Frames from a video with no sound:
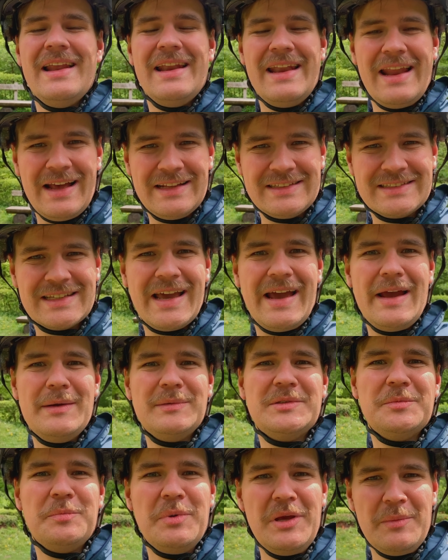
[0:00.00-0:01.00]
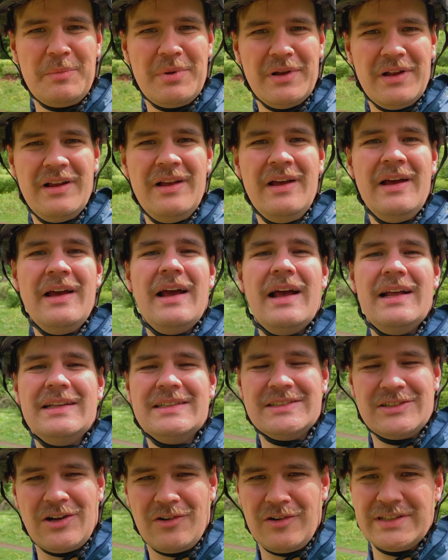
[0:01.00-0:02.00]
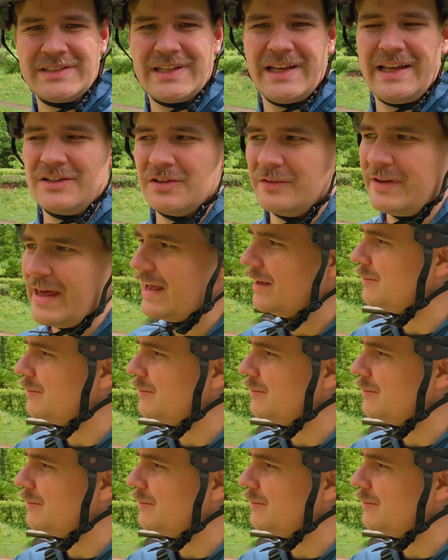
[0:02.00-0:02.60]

landscapes, people and stories. And today